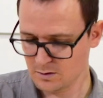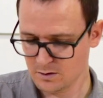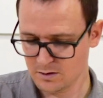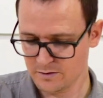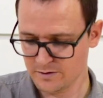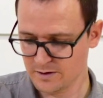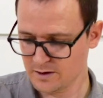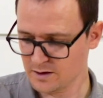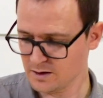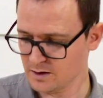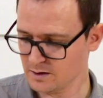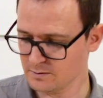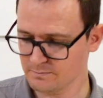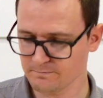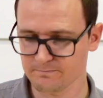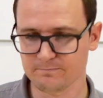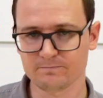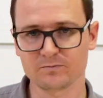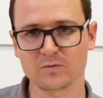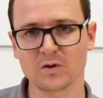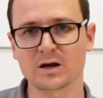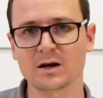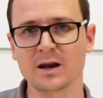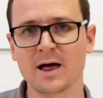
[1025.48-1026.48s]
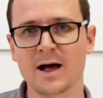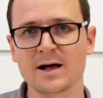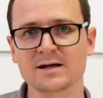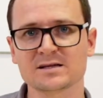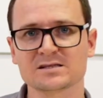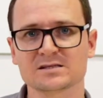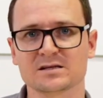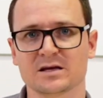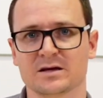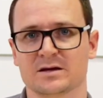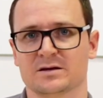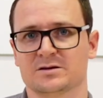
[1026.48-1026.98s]
Then
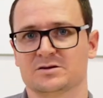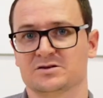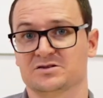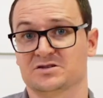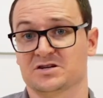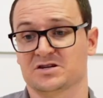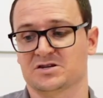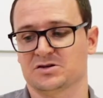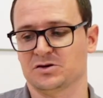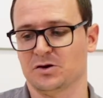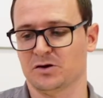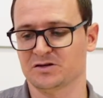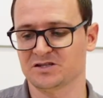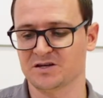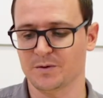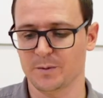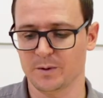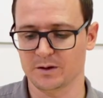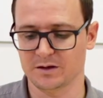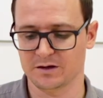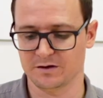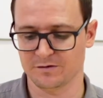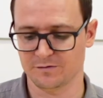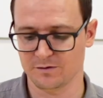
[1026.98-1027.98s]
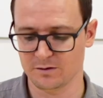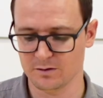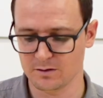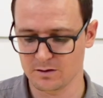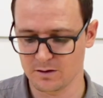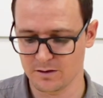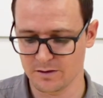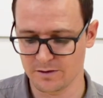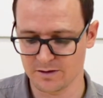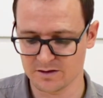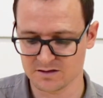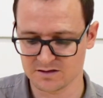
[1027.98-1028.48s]
lastly, just to show something different,
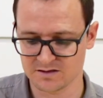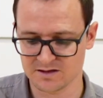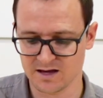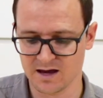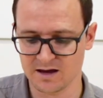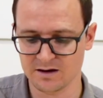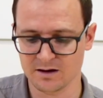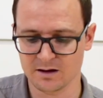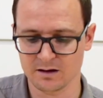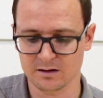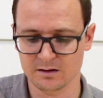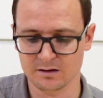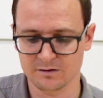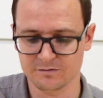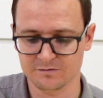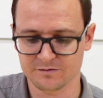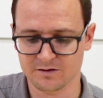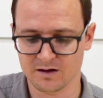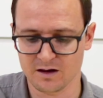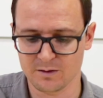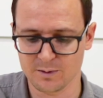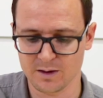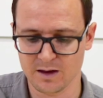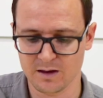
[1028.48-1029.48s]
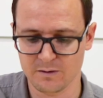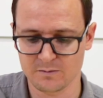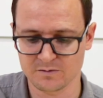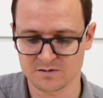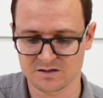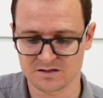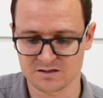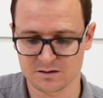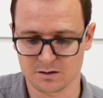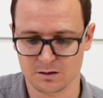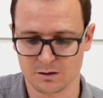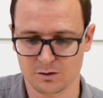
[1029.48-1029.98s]
this Technic lift arm here, which
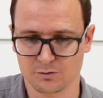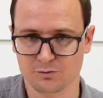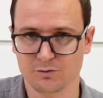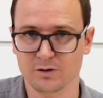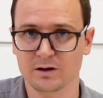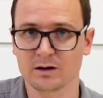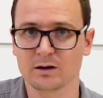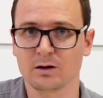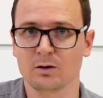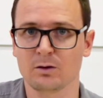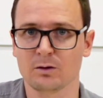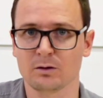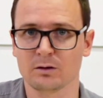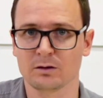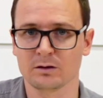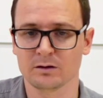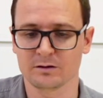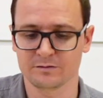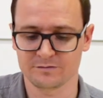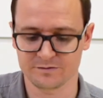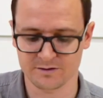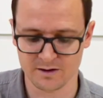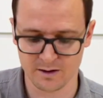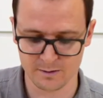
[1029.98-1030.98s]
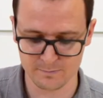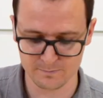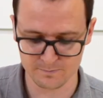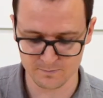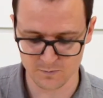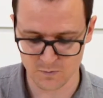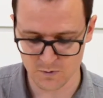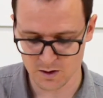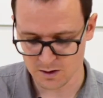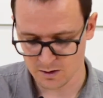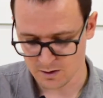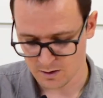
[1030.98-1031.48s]
is a 3-long lift arm,
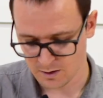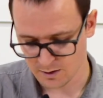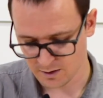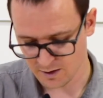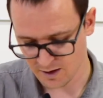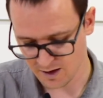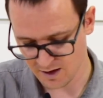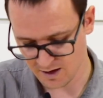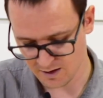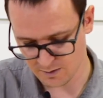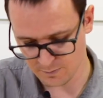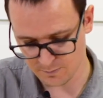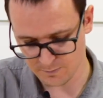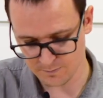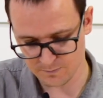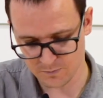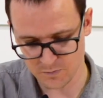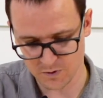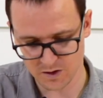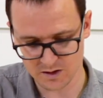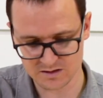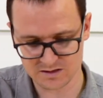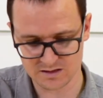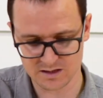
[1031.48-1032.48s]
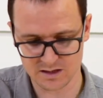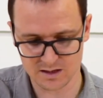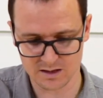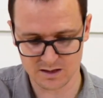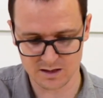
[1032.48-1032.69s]
came, you can see it